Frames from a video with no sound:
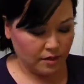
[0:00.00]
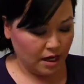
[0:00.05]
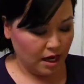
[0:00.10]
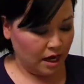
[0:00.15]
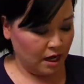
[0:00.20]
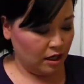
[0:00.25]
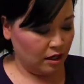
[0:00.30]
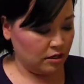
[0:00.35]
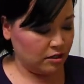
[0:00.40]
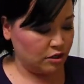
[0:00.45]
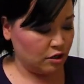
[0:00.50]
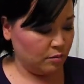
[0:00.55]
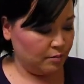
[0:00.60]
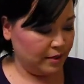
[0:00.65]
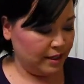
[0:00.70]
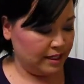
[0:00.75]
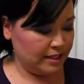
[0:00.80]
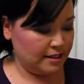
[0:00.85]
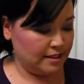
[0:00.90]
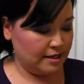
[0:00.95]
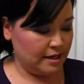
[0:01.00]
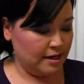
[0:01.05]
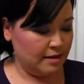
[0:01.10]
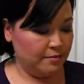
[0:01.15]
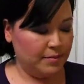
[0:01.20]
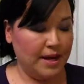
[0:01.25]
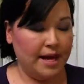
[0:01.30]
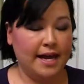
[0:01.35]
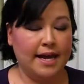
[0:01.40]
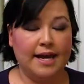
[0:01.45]
I also picked
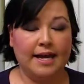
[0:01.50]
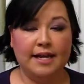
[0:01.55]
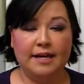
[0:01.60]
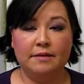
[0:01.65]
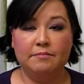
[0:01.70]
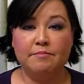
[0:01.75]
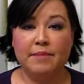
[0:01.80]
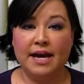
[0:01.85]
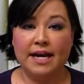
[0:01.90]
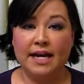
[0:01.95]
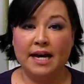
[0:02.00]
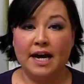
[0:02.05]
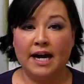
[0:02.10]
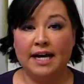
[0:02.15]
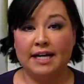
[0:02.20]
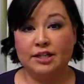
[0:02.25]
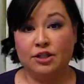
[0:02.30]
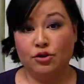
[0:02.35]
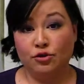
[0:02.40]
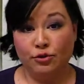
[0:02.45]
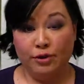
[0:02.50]
up a Mega Eyes